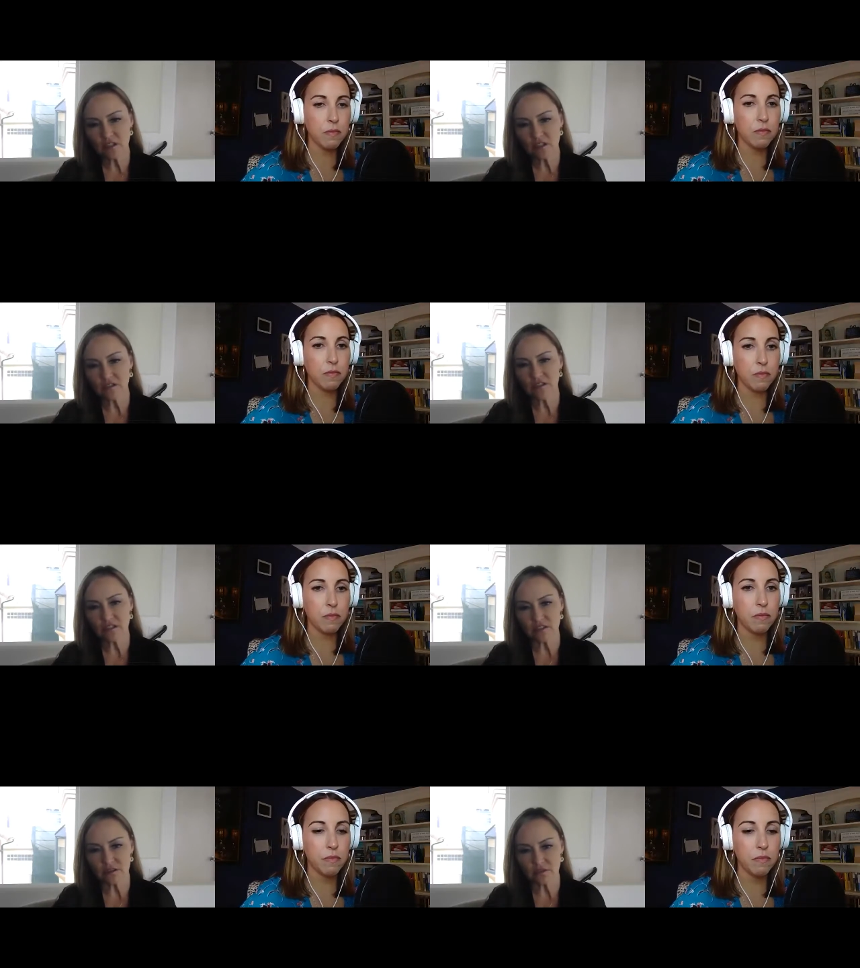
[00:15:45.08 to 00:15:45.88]

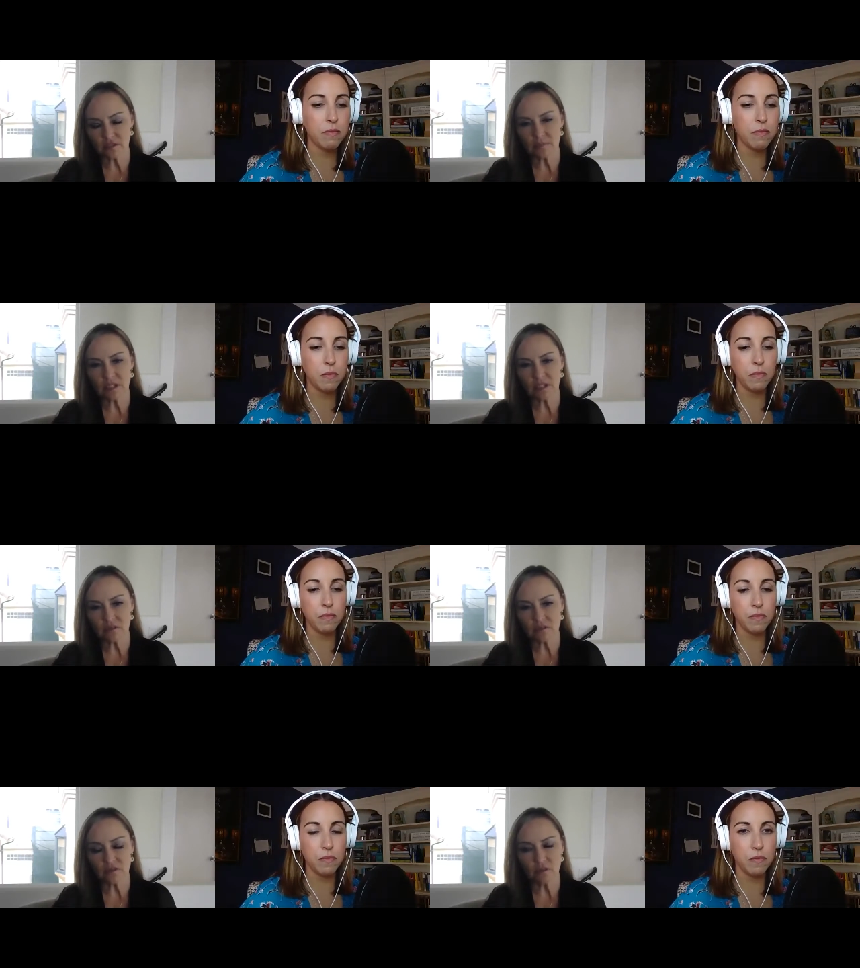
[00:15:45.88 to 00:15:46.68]
Speaker 1: narcissist or
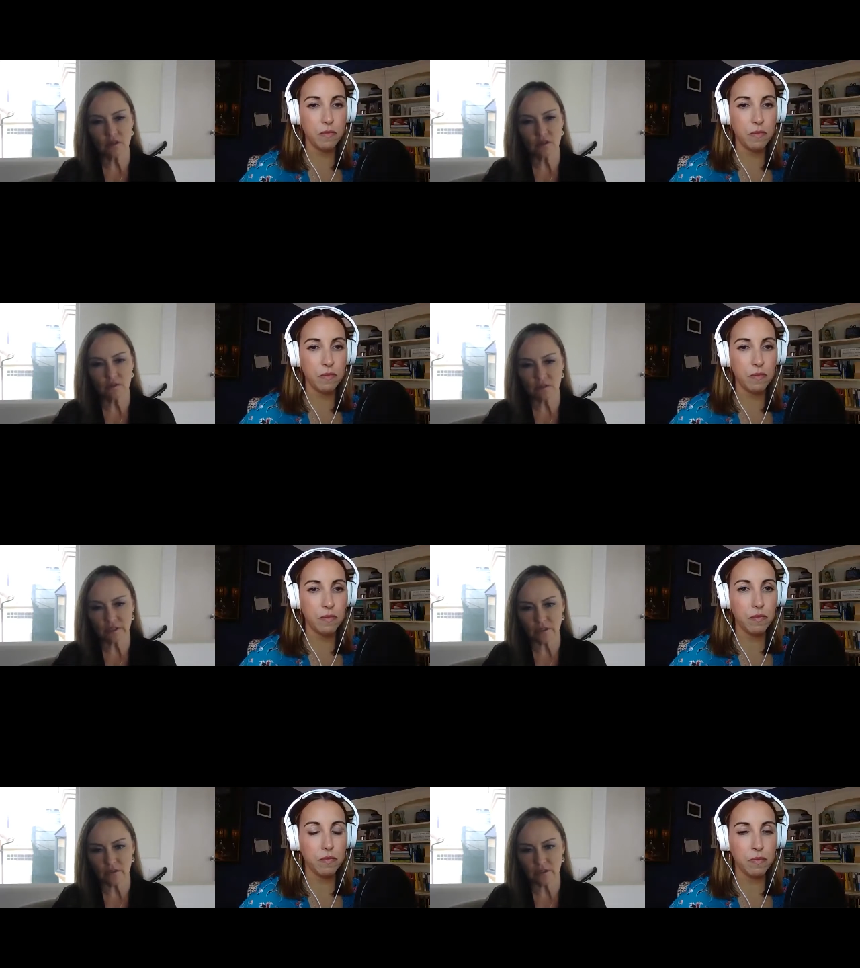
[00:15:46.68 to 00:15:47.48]
somebody who's
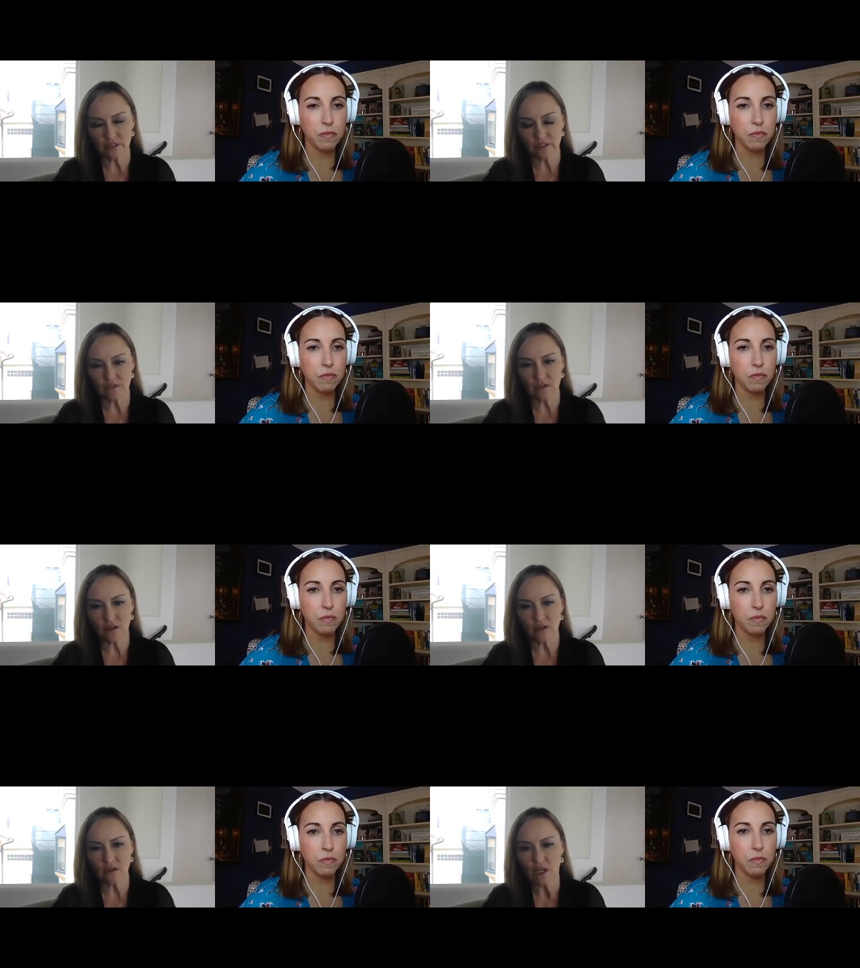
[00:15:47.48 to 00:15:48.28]
overly, overly
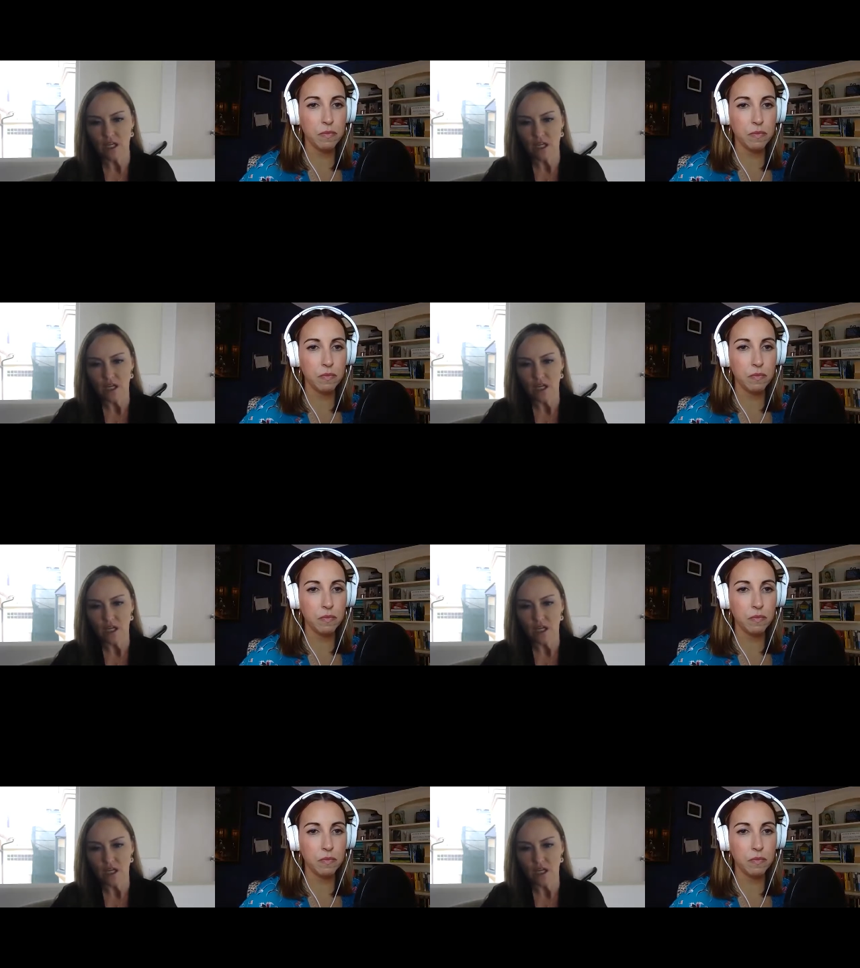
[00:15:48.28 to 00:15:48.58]
difficult,